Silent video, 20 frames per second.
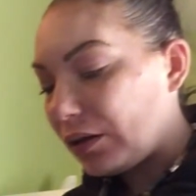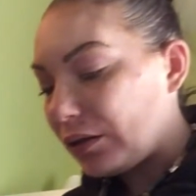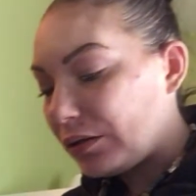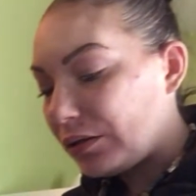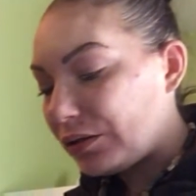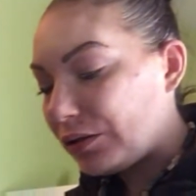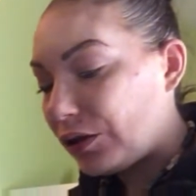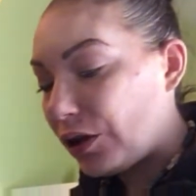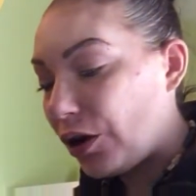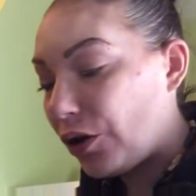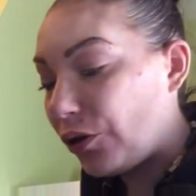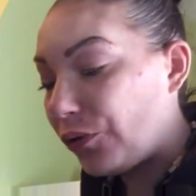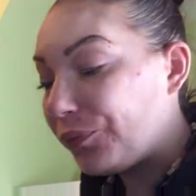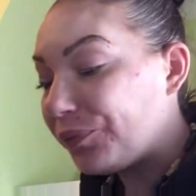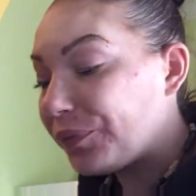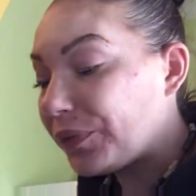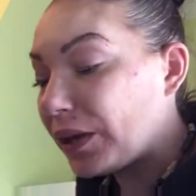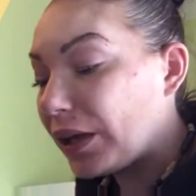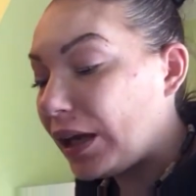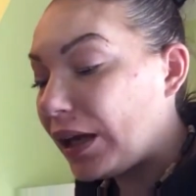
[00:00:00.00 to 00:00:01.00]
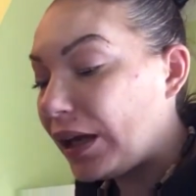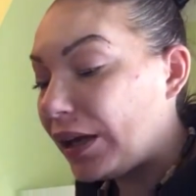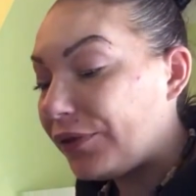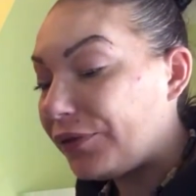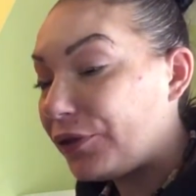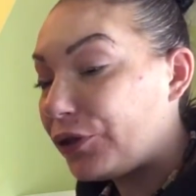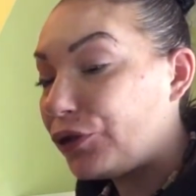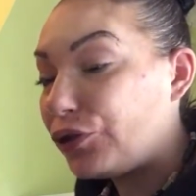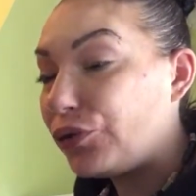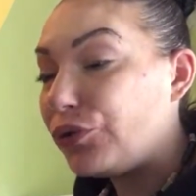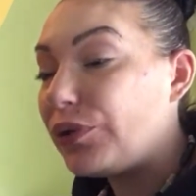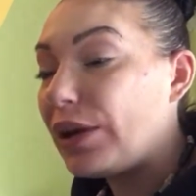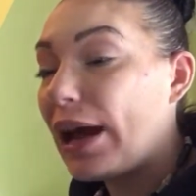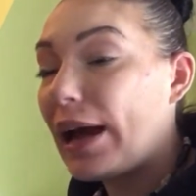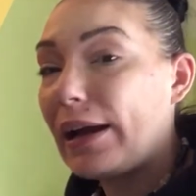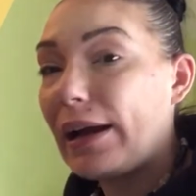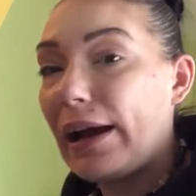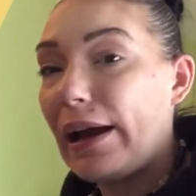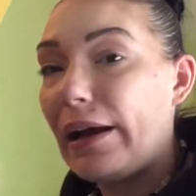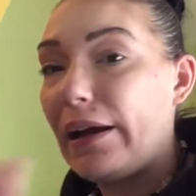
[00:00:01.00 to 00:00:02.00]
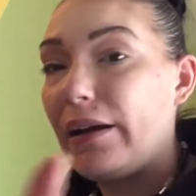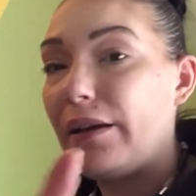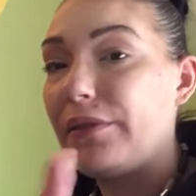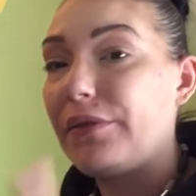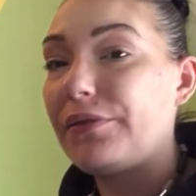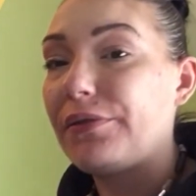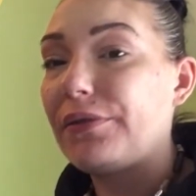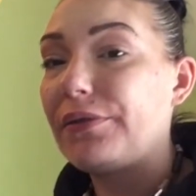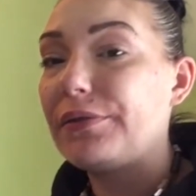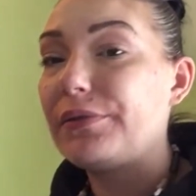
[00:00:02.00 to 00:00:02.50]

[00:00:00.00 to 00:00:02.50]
So if you do not have